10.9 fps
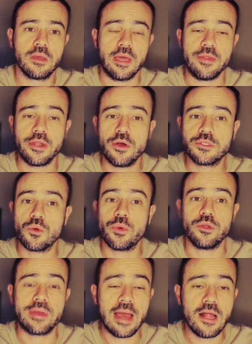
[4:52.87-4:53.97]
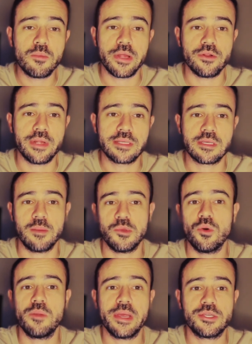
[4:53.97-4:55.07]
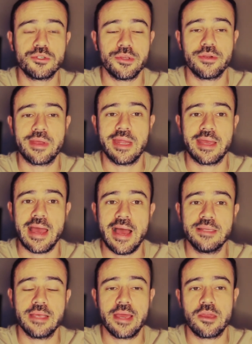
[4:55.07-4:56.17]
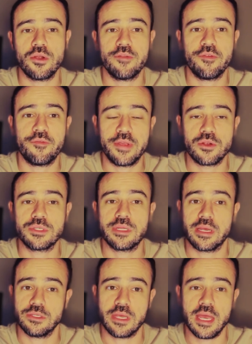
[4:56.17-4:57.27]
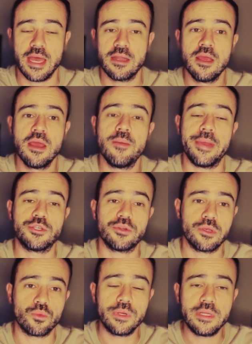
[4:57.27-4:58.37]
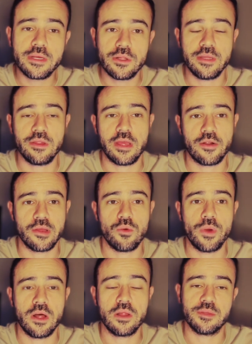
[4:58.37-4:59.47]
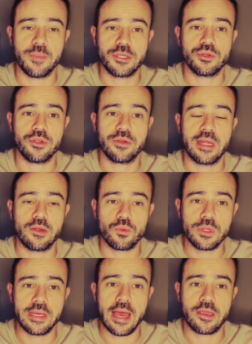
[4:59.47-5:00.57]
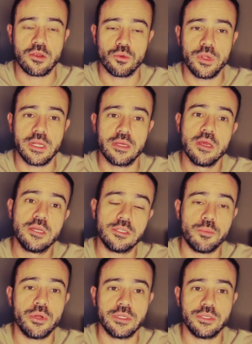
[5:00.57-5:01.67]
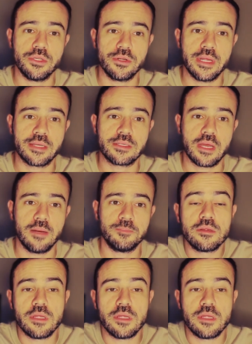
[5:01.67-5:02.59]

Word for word: And then also when you calibrate your Dexcom, you want to make sure you're getting as accurate of a finger stick as you can. Make sure you really clean the area well to make sure you're getting a really accurate reading to put into your Dexcom.